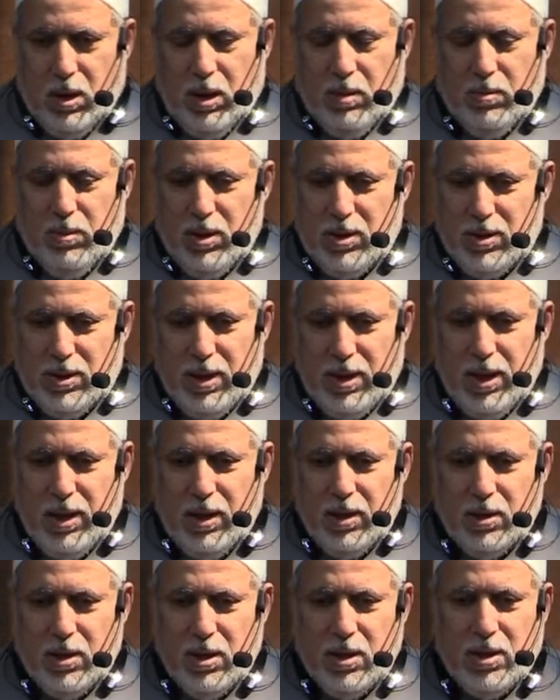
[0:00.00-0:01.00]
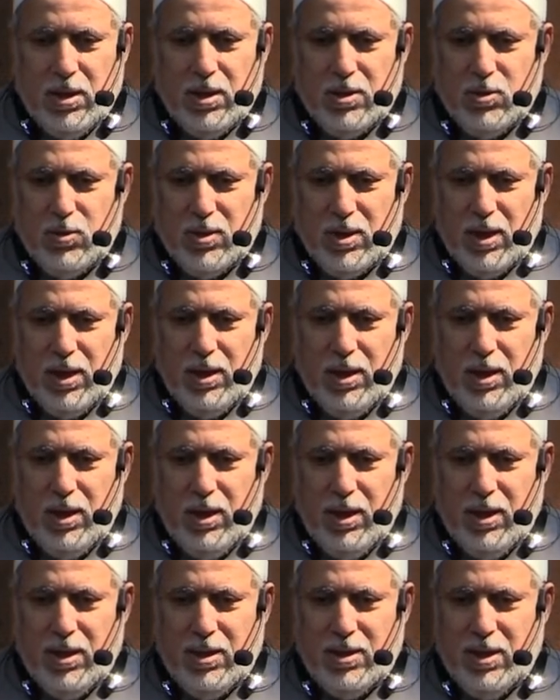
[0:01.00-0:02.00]
I'm not saying that the
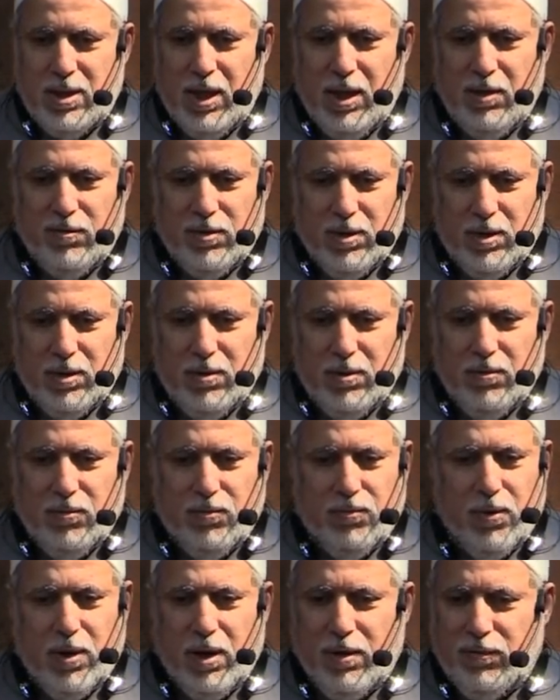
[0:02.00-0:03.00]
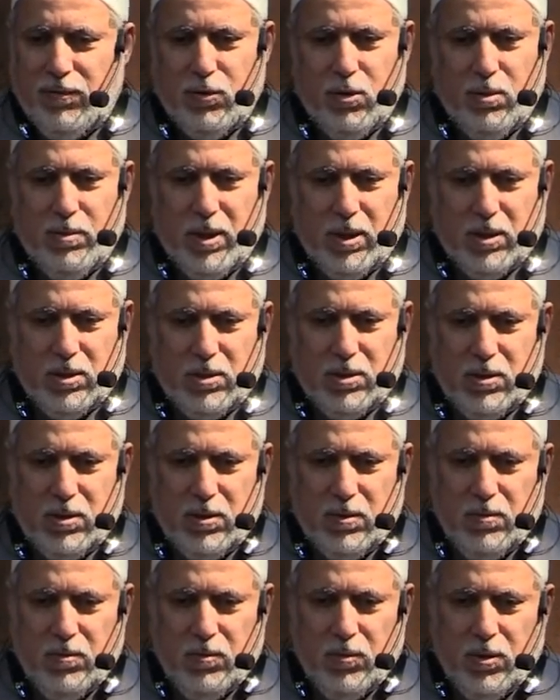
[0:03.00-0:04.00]
society is evil, far from it.
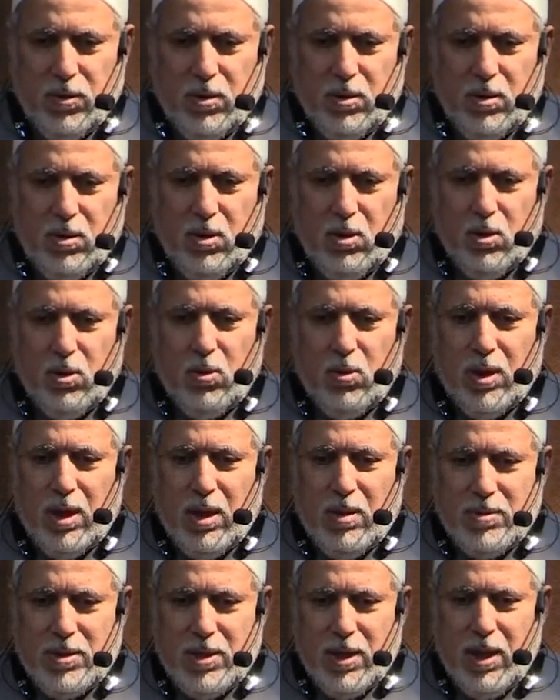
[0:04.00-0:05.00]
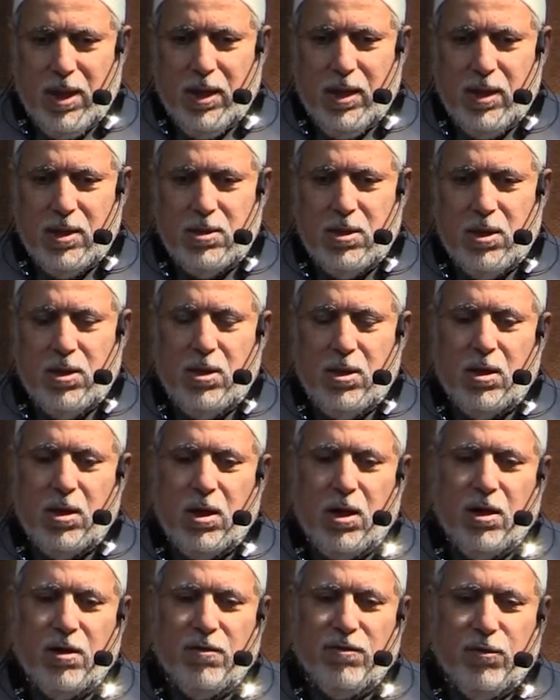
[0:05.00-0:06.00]
All what I'm saying is there
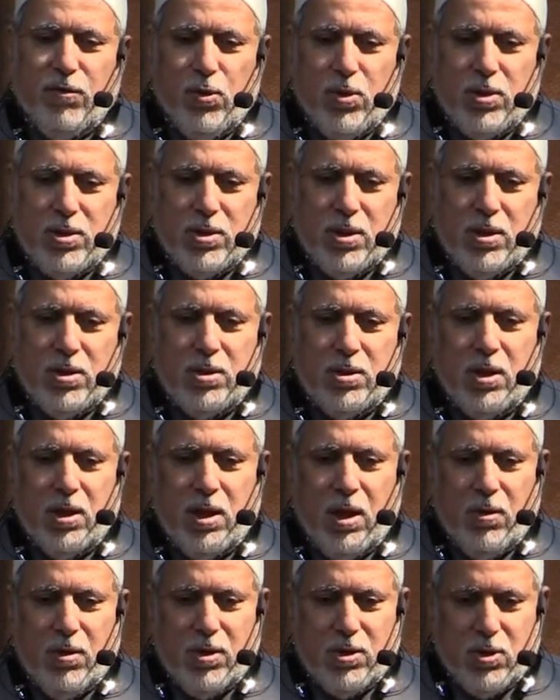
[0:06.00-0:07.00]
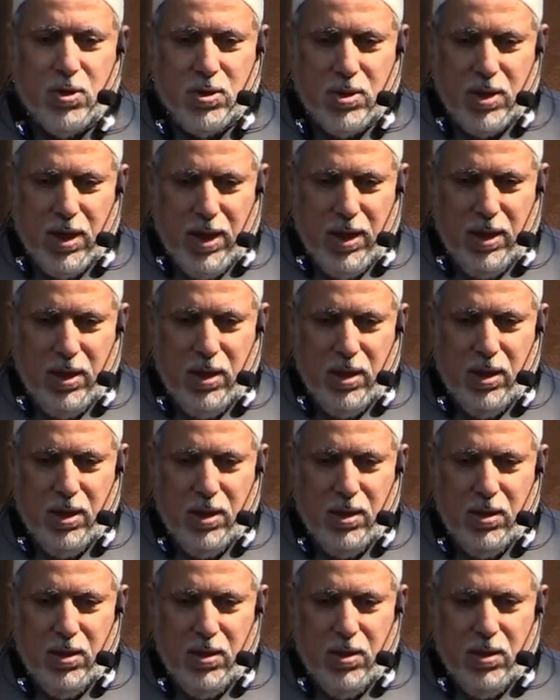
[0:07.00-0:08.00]
are forces in our society
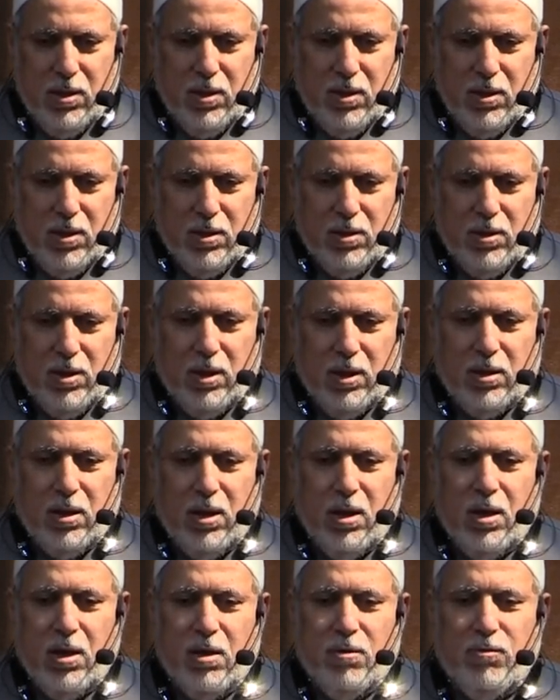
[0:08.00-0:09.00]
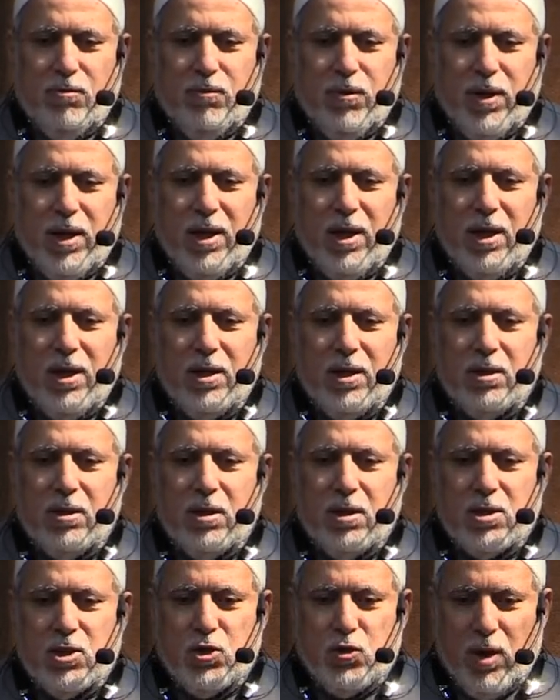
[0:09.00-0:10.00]
that are very
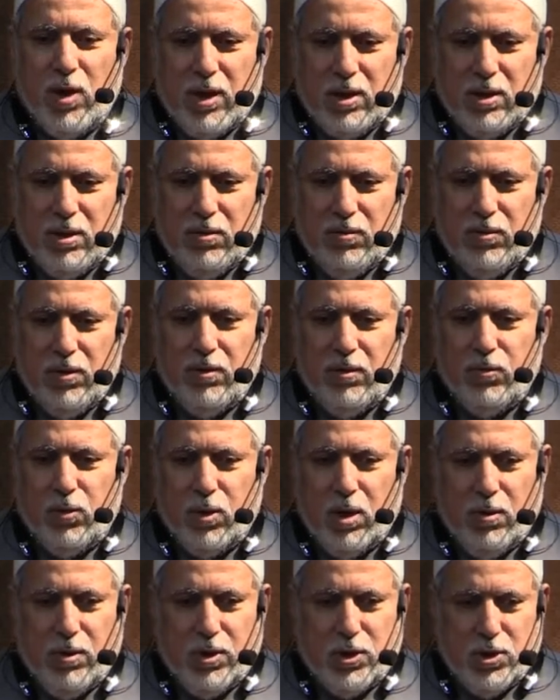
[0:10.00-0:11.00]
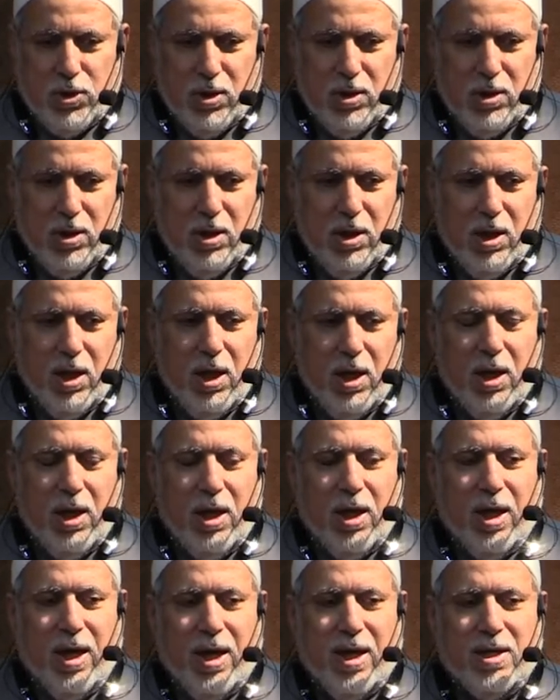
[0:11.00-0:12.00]
destructive for our children
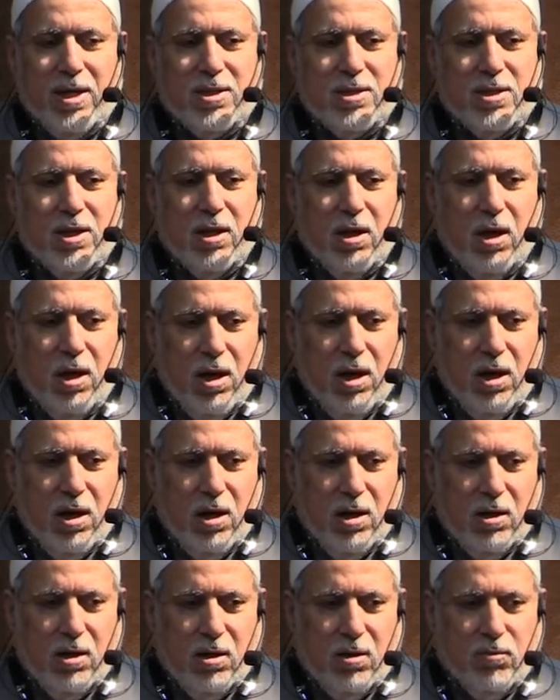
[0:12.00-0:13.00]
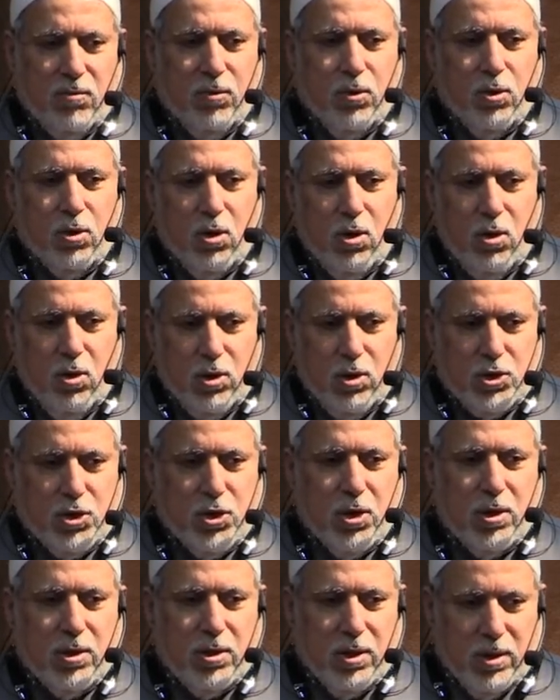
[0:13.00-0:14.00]
as they are for all
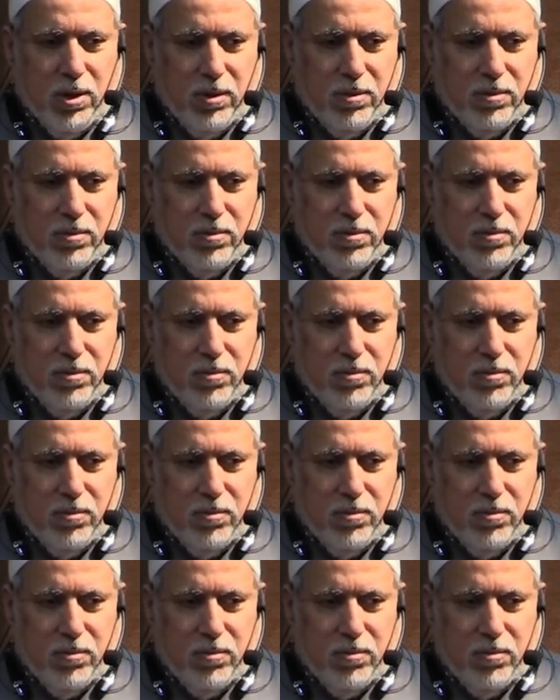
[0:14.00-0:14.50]
children.